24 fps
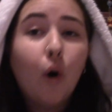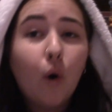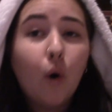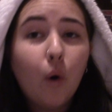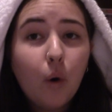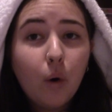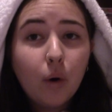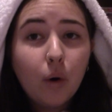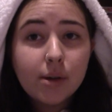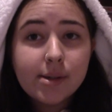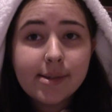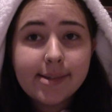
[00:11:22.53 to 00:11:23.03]

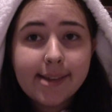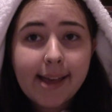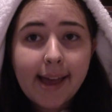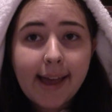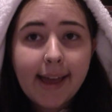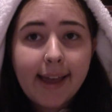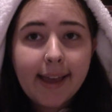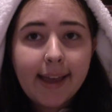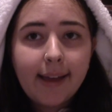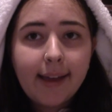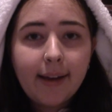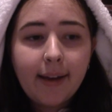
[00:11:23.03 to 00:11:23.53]
Or
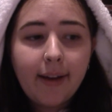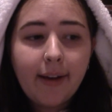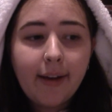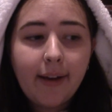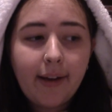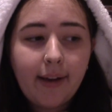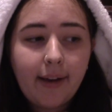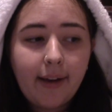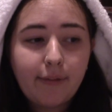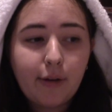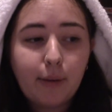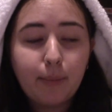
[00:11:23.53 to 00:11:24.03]
say
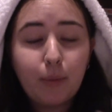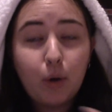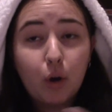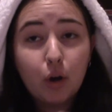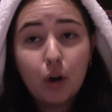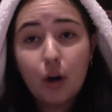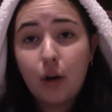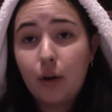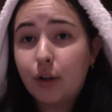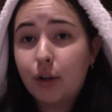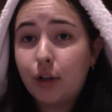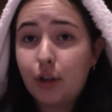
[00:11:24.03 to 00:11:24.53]
if I'm
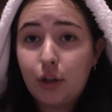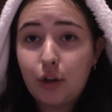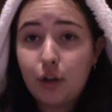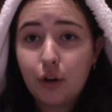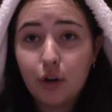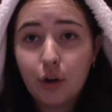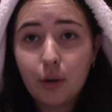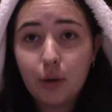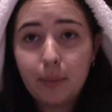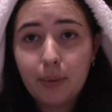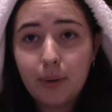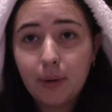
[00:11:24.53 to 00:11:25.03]
not going to
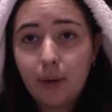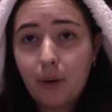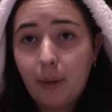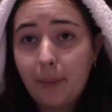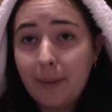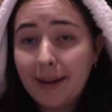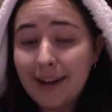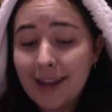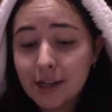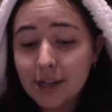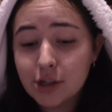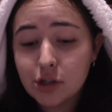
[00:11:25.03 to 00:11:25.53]
Europe on
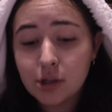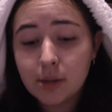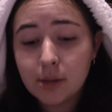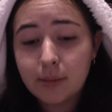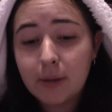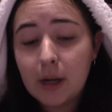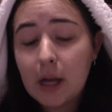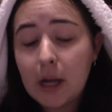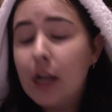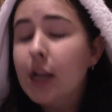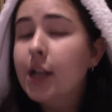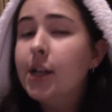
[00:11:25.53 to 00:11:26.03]
my next
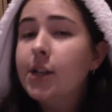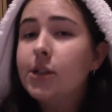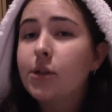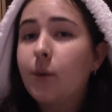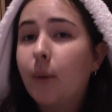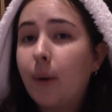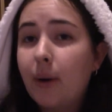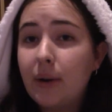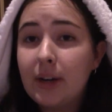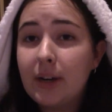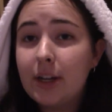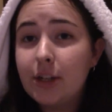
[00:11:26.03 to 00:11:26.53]
trip,
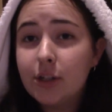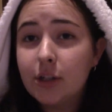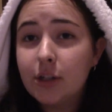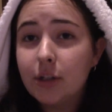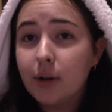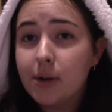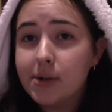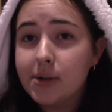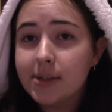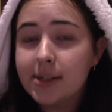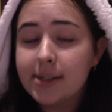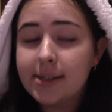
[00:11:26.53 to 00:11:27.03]
so I won't need
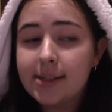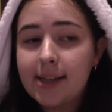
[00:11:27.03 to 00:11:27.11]
euros.